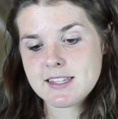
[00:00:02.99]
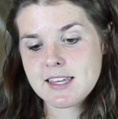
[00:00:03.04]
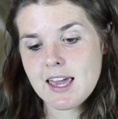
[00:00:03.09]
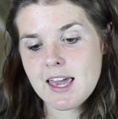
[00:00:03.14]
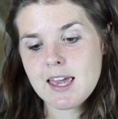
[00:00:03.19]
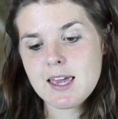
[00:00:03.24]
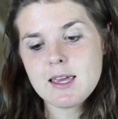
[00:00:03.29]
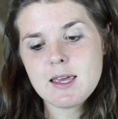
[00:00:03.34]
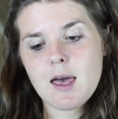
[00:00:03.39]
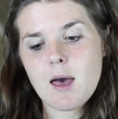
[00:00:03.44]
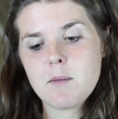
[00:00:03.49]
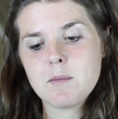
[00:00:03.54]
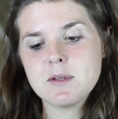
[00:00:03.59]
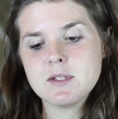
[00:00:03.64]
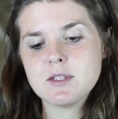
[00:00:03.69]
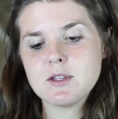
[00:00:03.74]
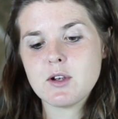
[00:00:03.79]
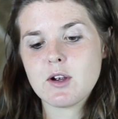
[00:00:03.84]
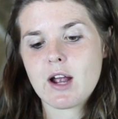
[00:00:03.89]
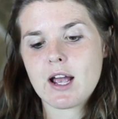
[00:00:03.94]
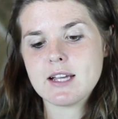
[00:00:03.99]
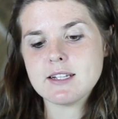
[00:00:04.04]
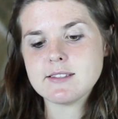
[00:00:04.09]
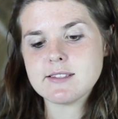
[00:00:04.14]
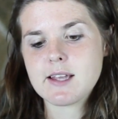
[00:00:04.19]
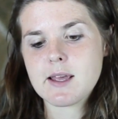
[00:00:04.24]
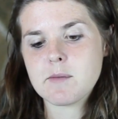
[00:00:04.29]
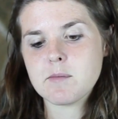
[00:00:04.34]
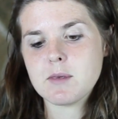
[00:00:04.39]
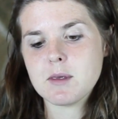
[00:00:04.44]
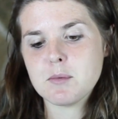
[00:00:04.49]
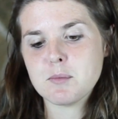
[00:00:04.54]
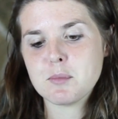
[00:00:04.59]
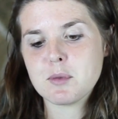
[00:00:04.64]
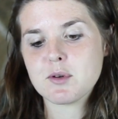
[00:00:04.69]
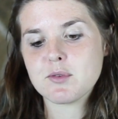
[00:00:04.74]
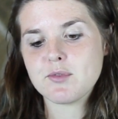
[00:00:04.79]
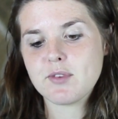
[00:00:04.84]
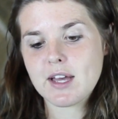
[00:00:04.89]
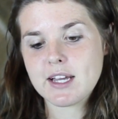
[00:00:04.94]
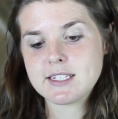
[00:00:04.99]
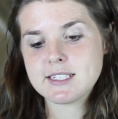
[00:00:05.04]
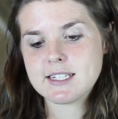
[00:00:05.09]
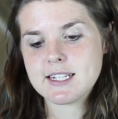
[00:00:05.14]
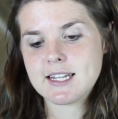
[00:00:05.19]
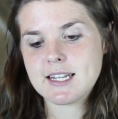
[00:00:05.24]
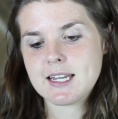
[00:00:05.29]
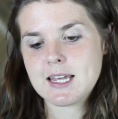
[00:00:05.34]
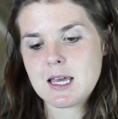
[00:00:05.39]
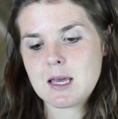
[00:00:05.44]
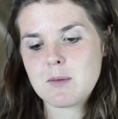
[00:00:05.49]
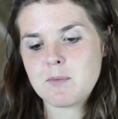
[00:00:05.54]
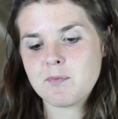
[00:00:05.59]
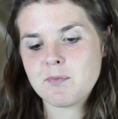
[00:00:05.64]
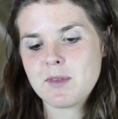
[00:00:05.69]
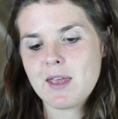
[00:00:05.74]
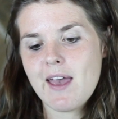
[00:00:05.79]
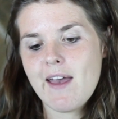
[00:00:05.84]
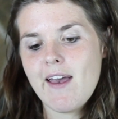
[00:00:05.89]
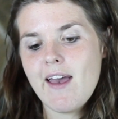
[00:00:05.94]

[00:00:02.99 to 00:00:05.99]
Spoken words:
"Yea, come unto Christ and be perfected in him,